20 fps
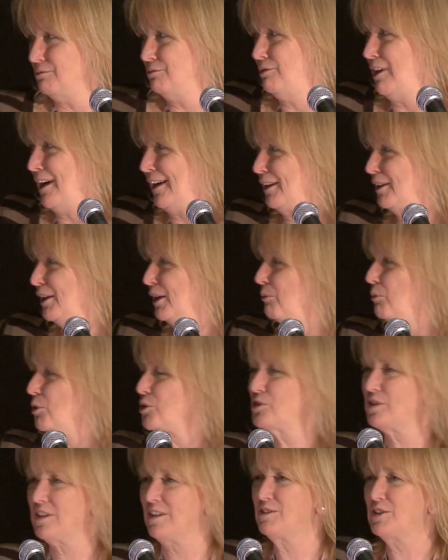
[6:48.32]
wrangling
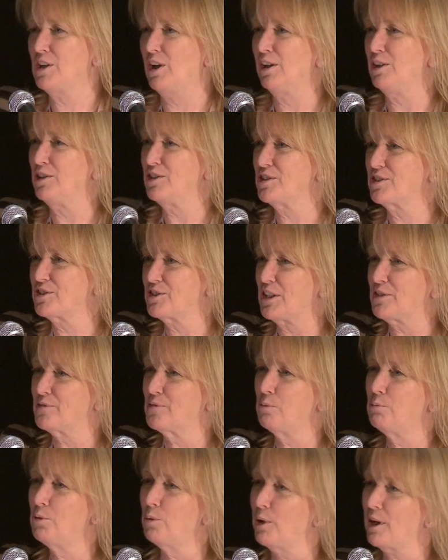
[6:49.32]
wasn't entirely
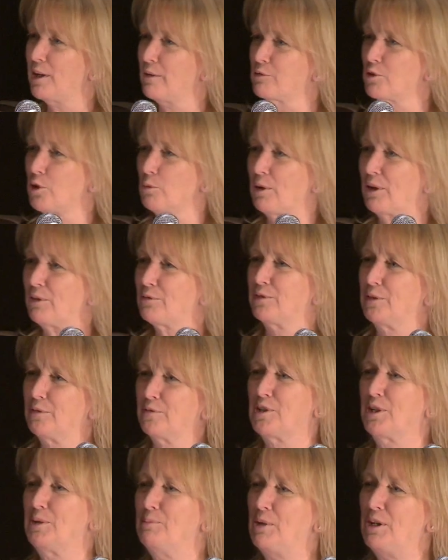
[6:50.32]
successful, but we have got about
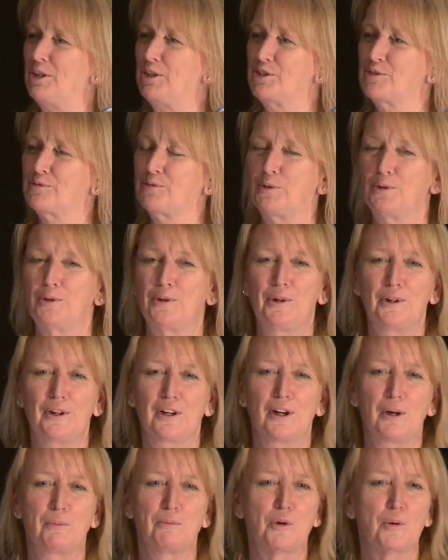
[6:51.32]
15 minutes for
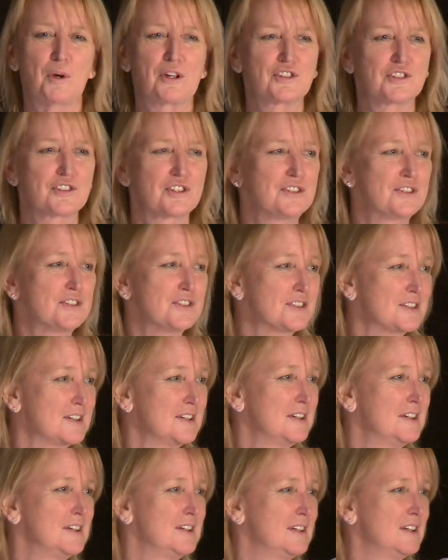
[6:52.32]
questions.
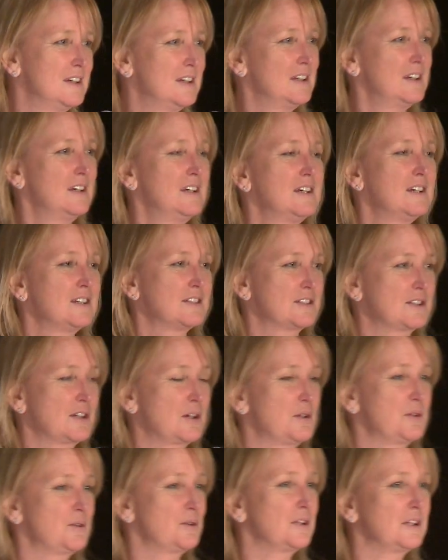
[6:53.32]

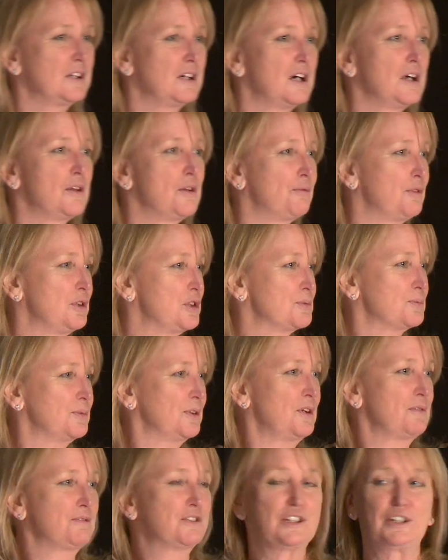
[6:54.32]
So the first
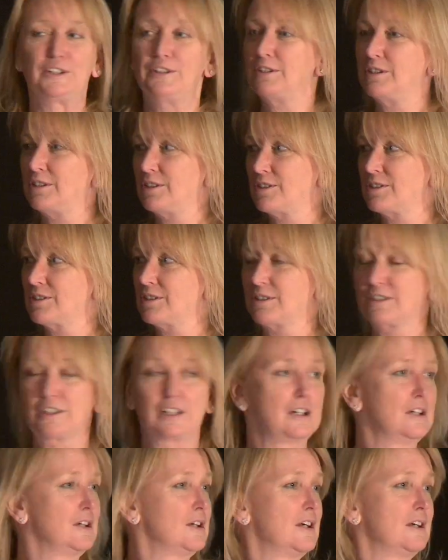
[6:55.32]
one I've seen is
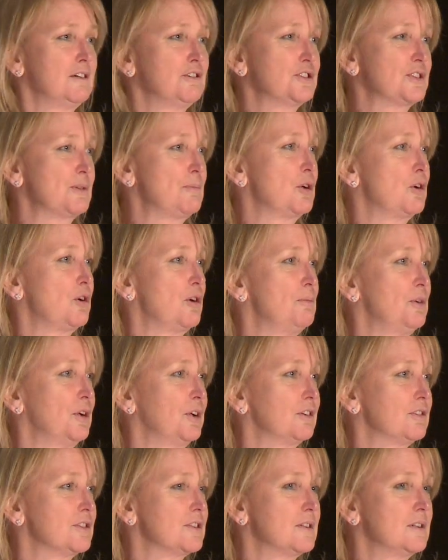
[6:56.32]
Attila here. Has someone got a
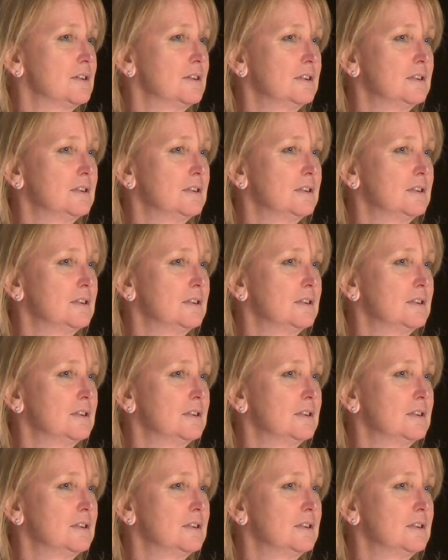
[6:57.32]
microphone?